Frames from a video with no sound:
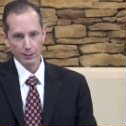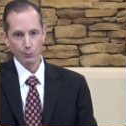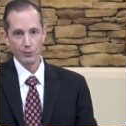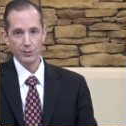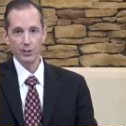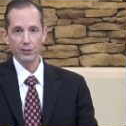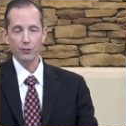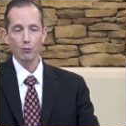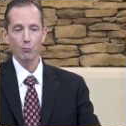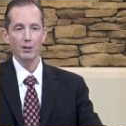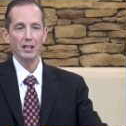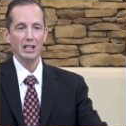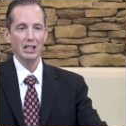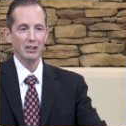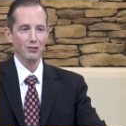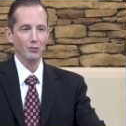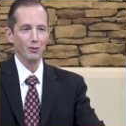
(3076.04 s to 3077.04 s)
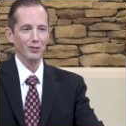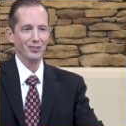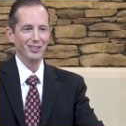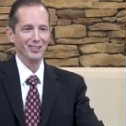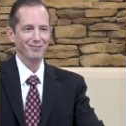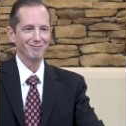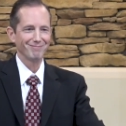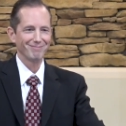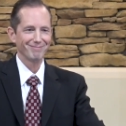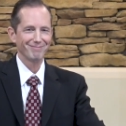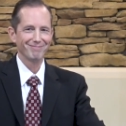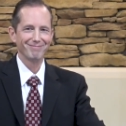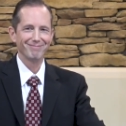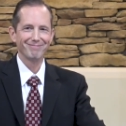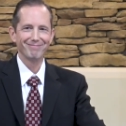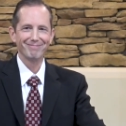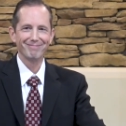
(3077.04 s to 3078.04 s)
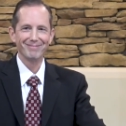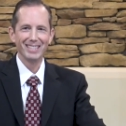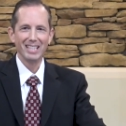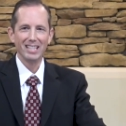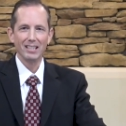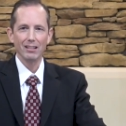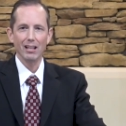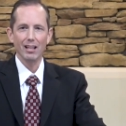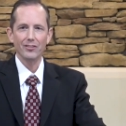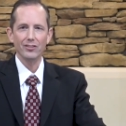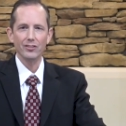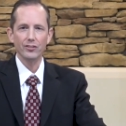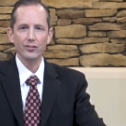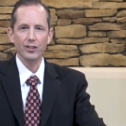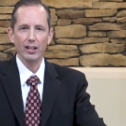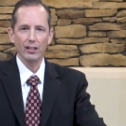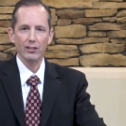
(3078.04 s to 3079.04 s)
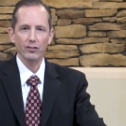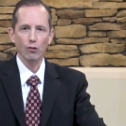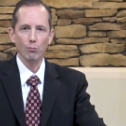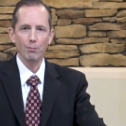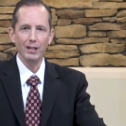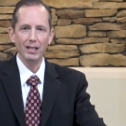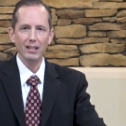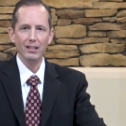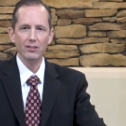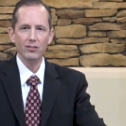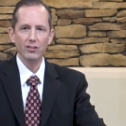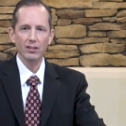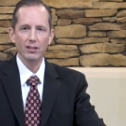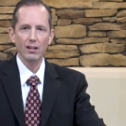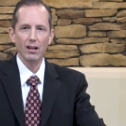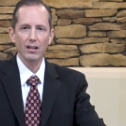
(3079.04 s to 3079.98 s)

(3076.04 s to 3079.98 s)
It was disobedience, wasn't it? Lesson 6, obedience to